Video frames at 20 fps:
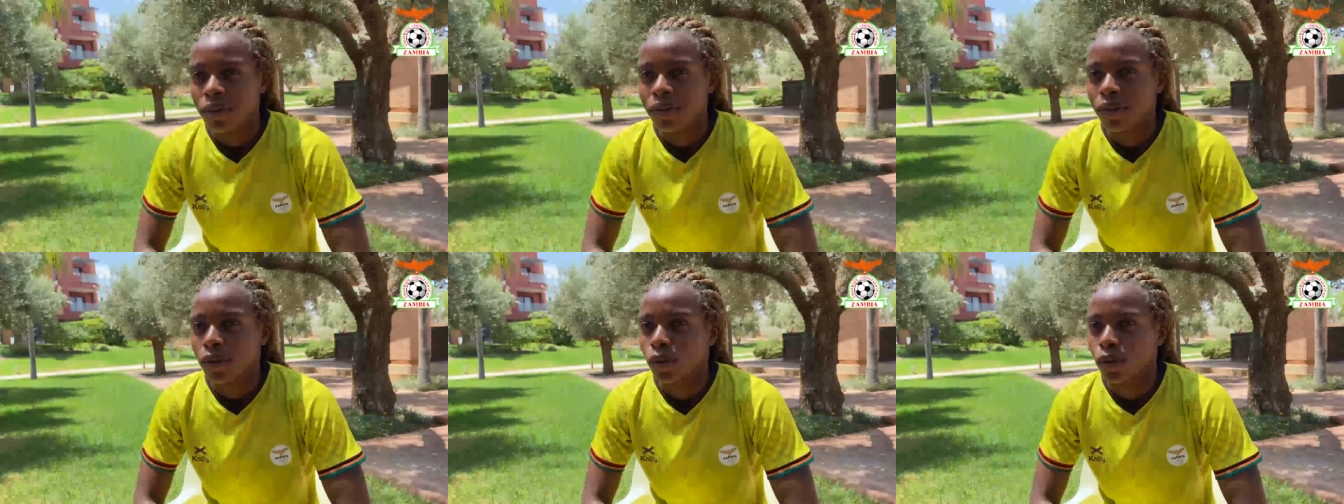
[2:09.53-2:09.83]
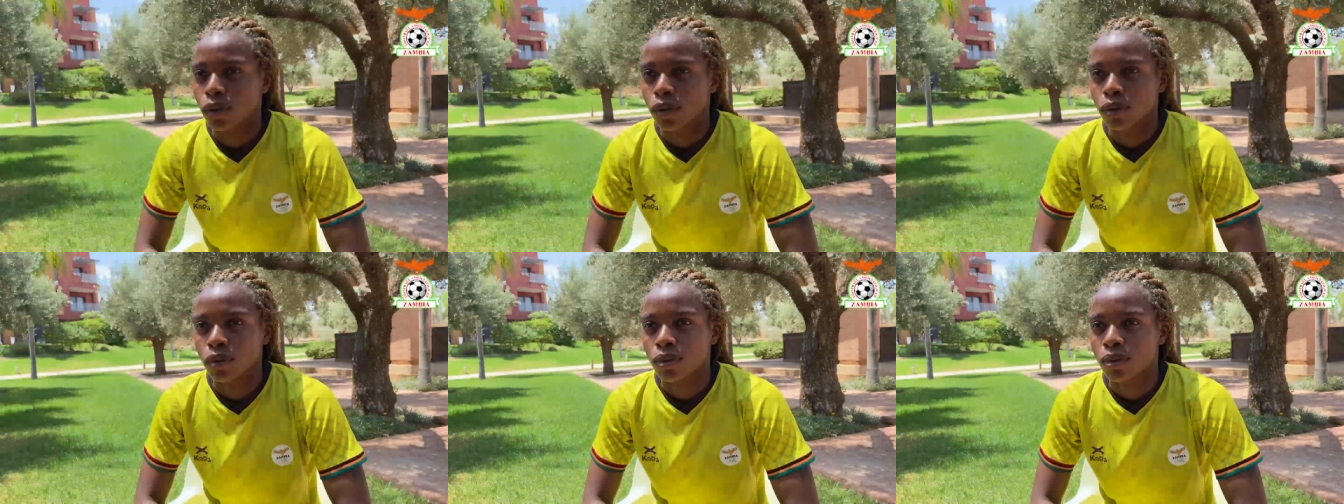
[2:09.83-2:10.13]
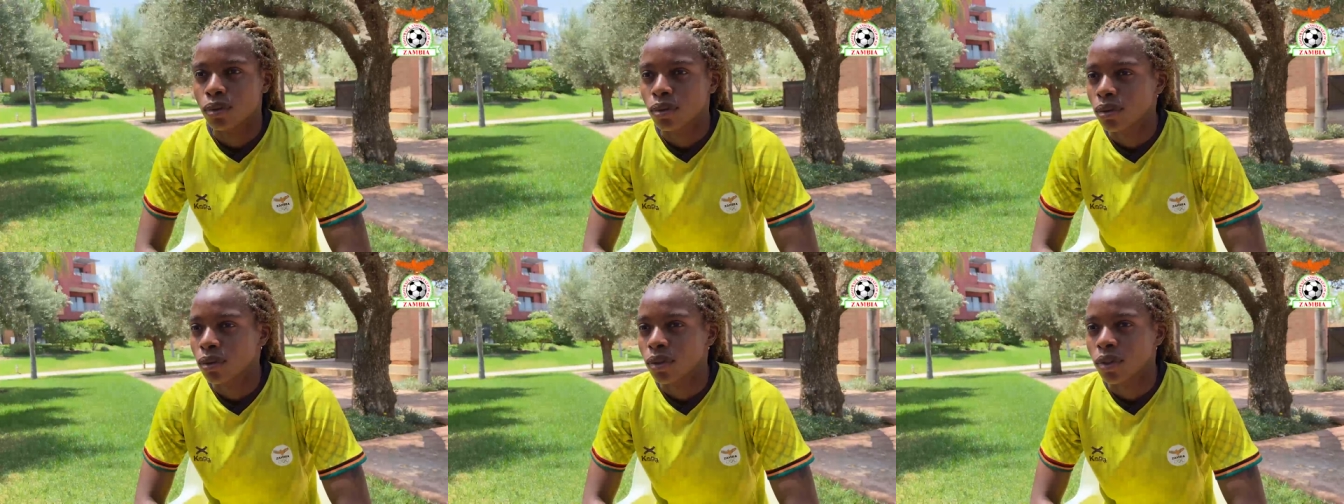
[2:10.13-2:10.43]
for
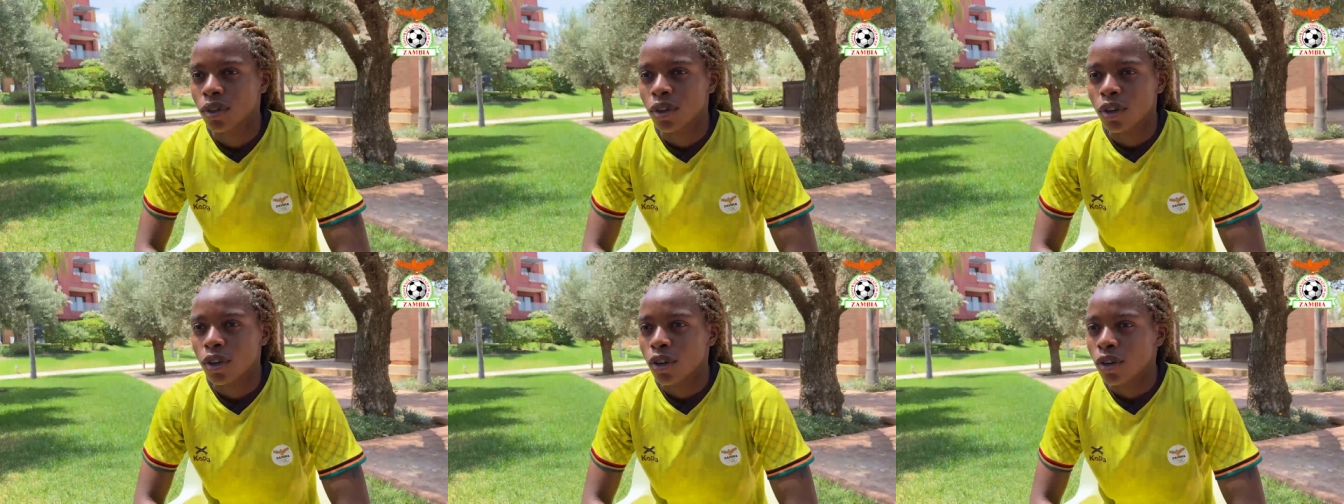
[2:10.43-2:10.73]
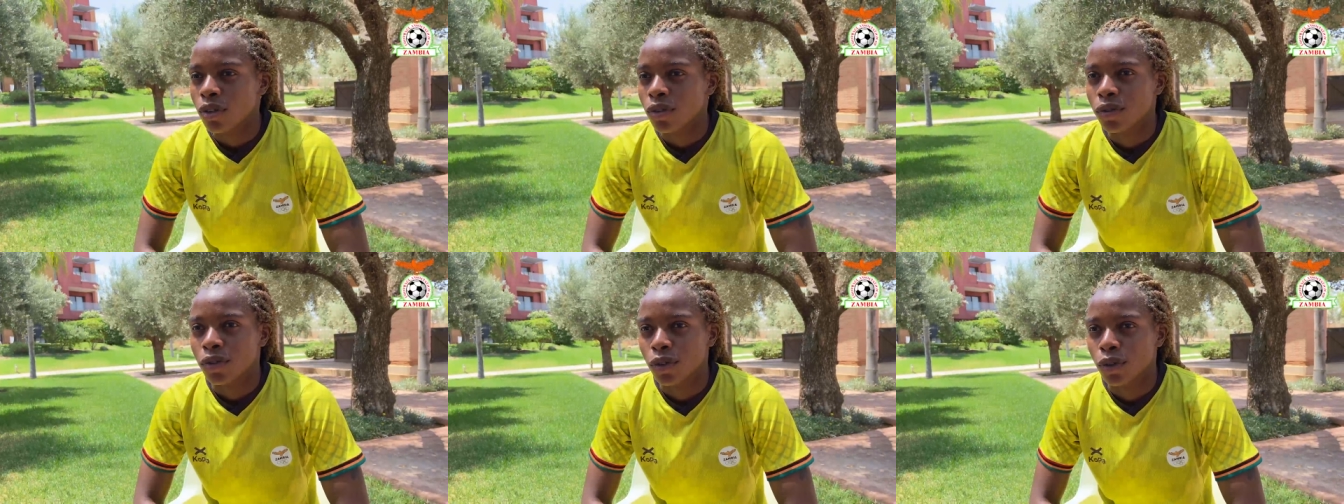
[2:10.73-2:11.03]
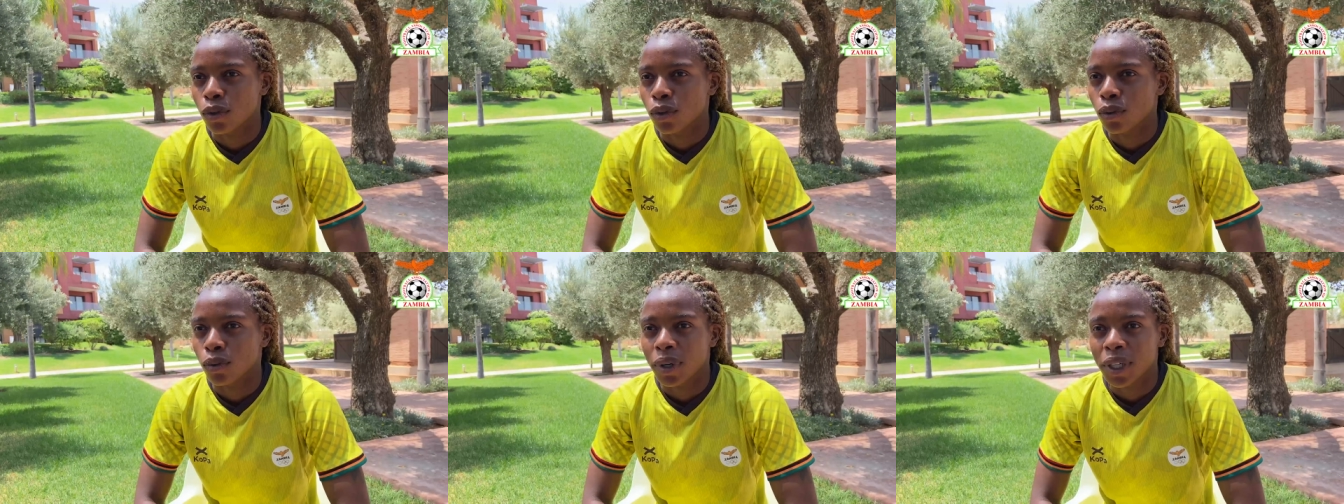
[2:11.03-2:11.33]

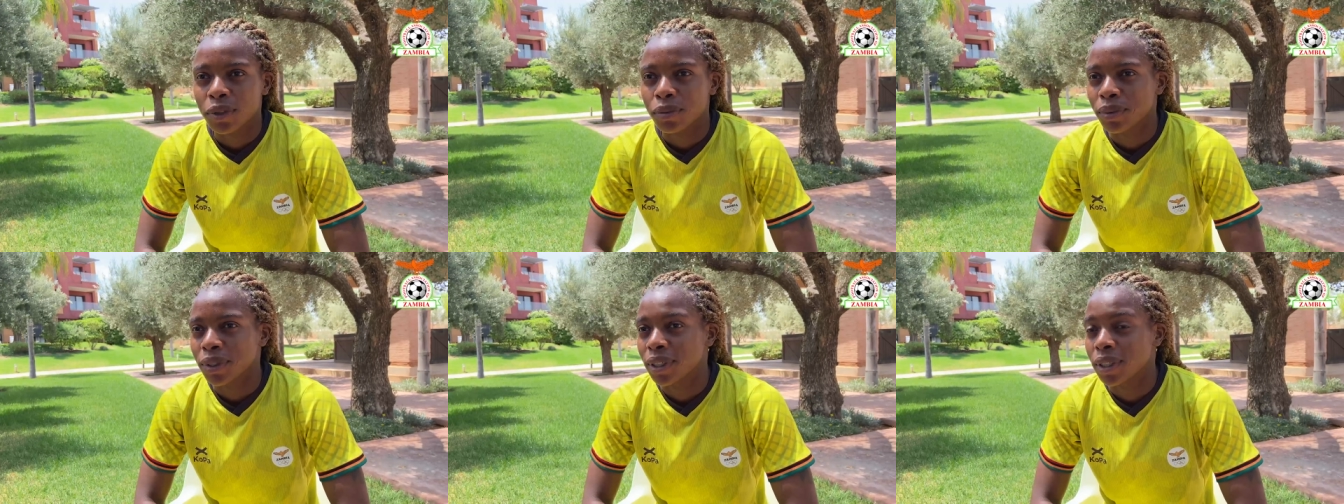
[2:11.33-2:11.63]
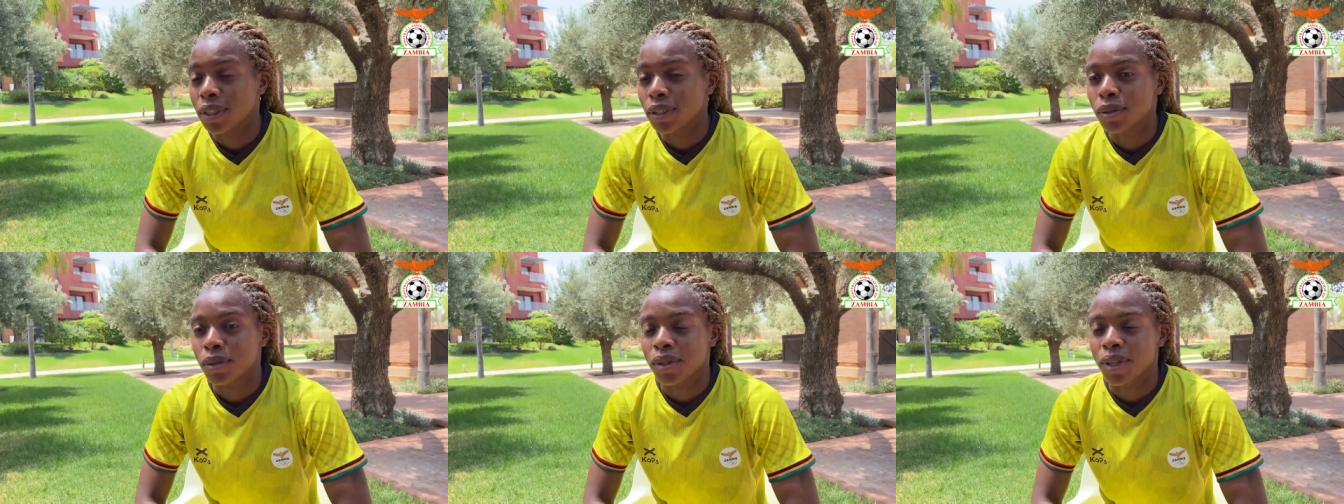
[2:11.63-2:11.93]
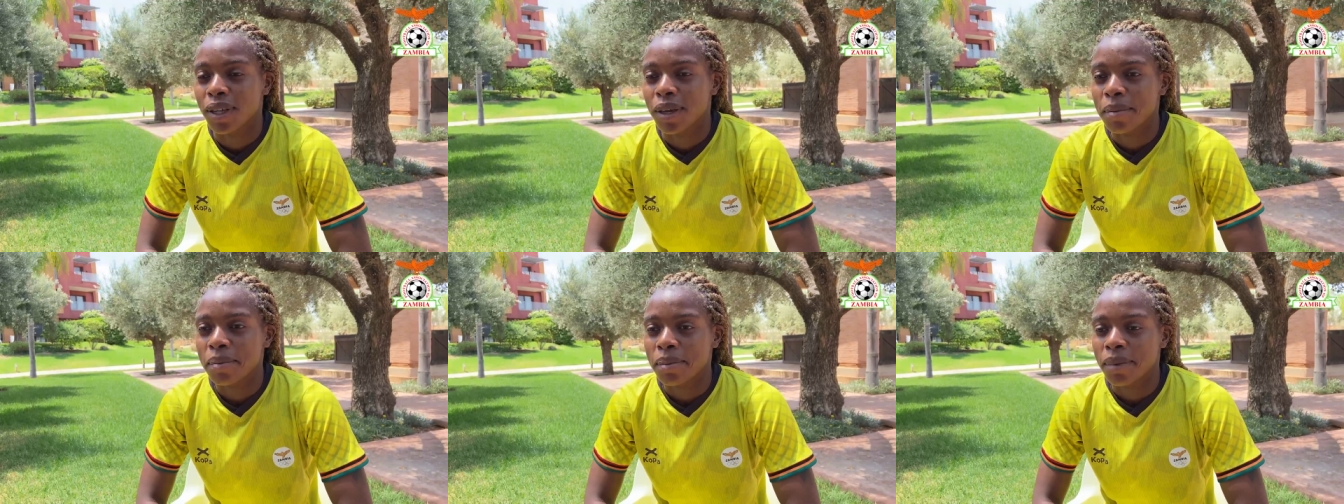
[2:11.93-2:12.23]
for what we did to
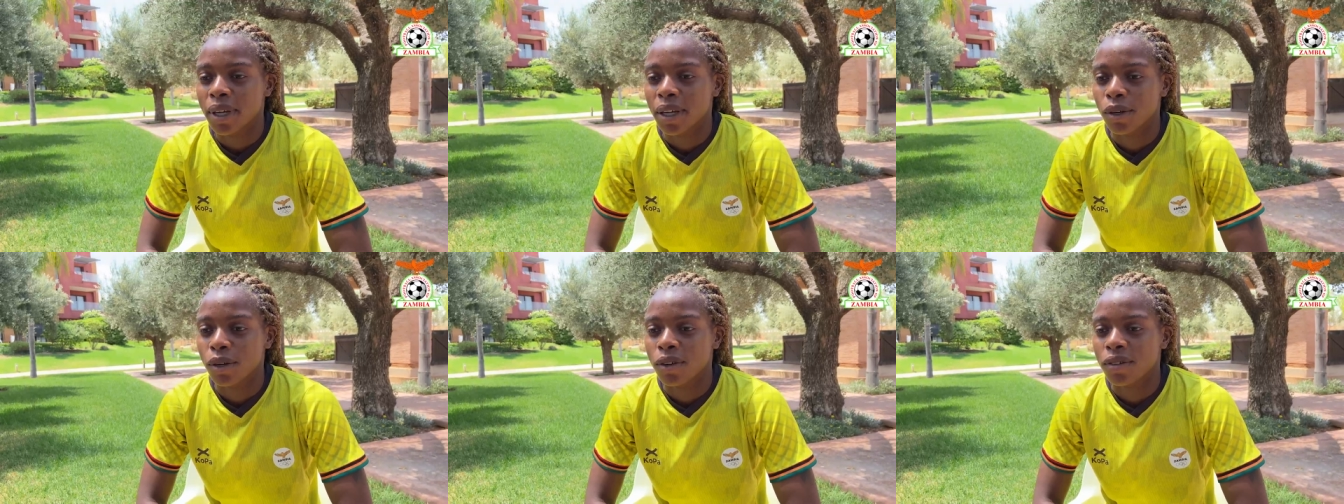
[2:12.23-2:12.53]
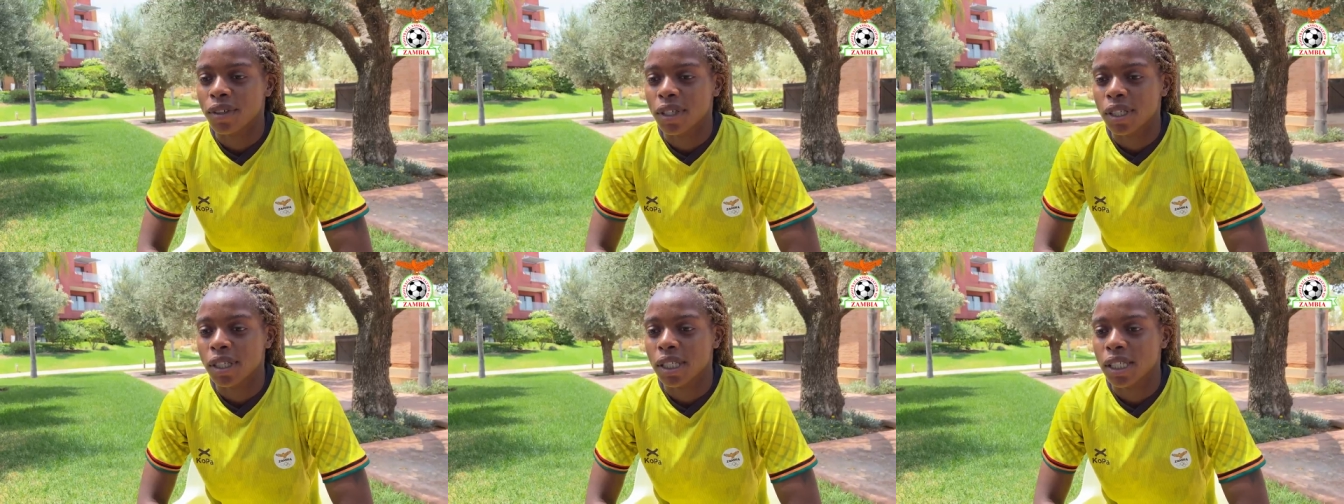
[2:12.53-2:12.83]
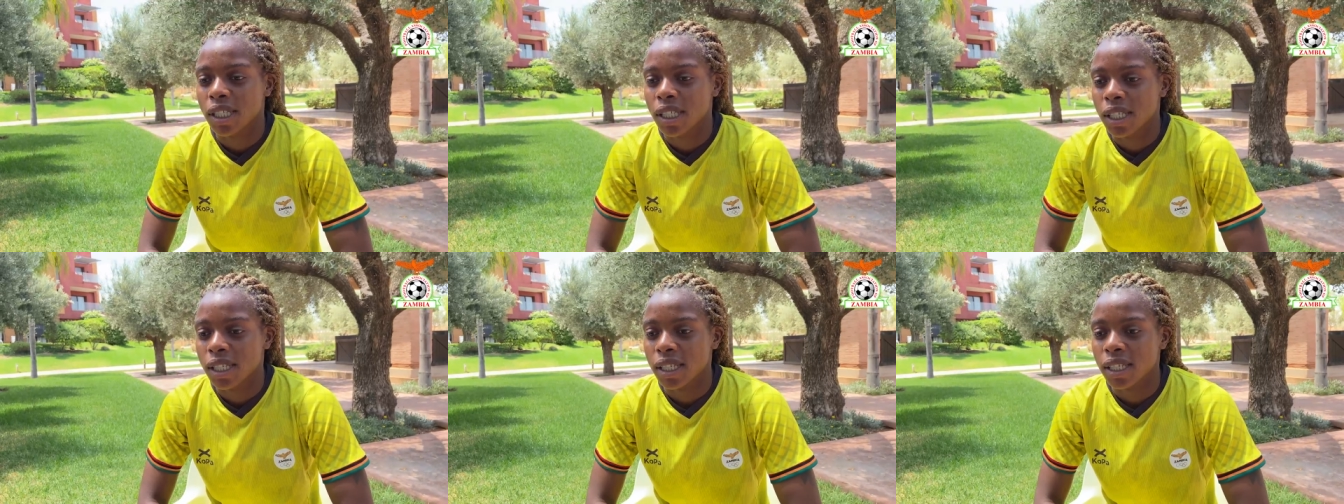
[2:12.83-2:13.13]
them and
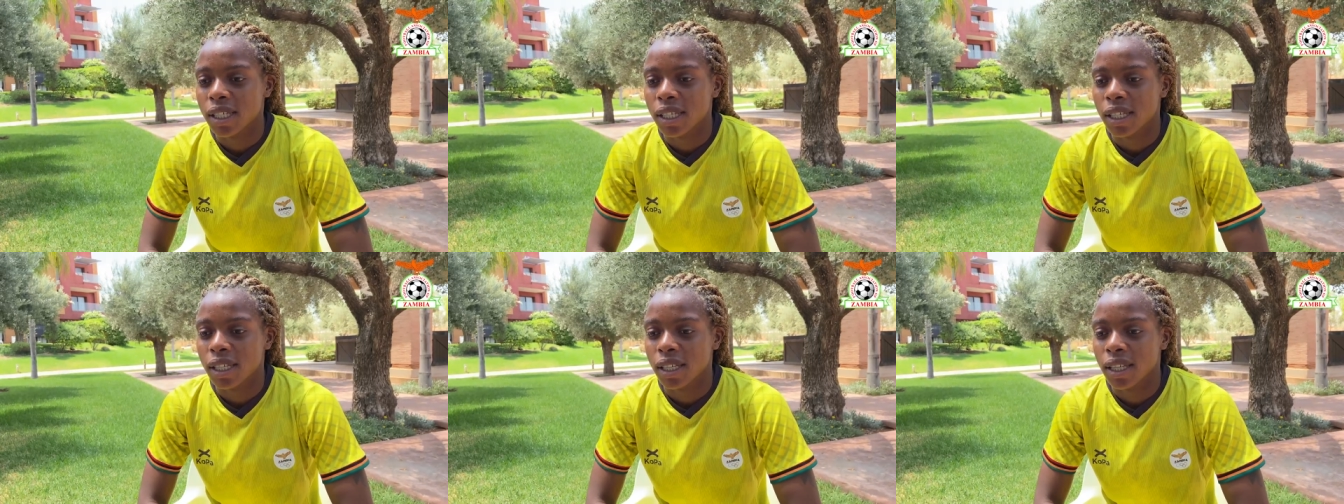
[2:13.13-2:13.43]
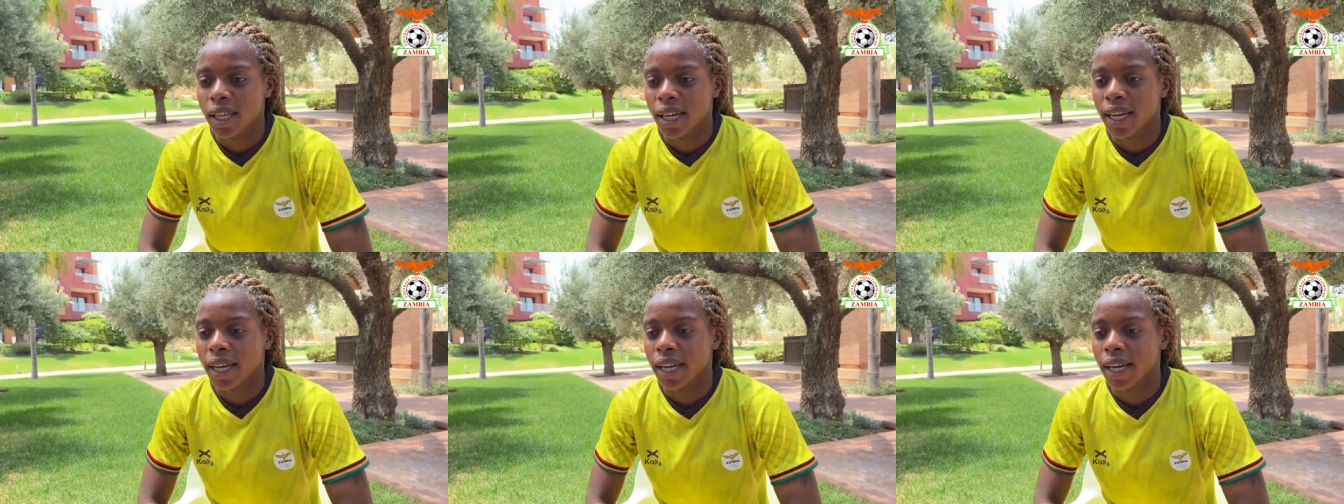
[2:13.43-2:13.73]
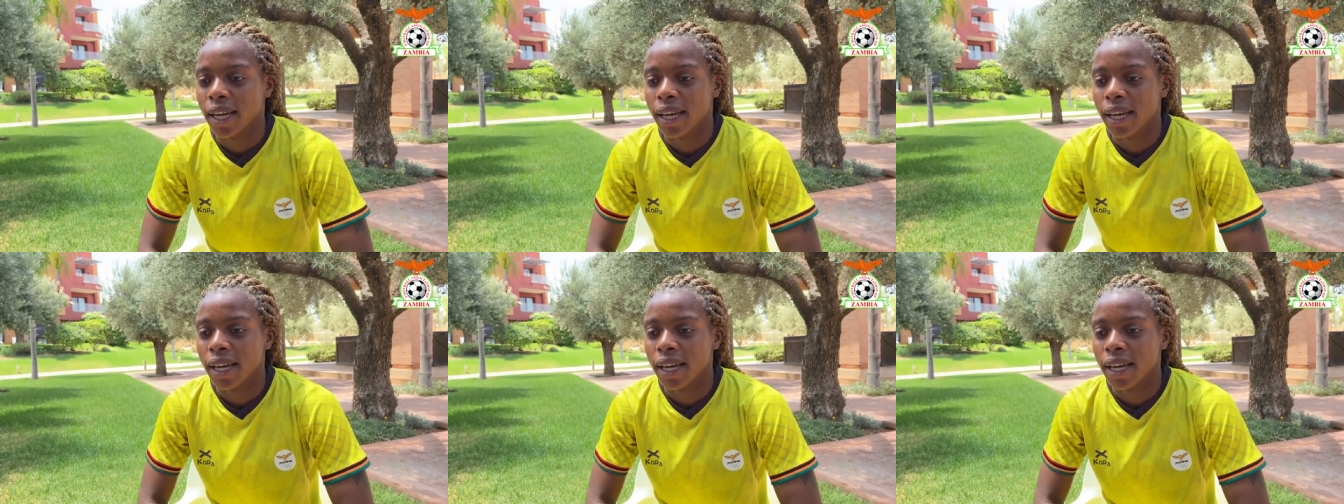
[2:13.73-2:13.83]
obviously they are,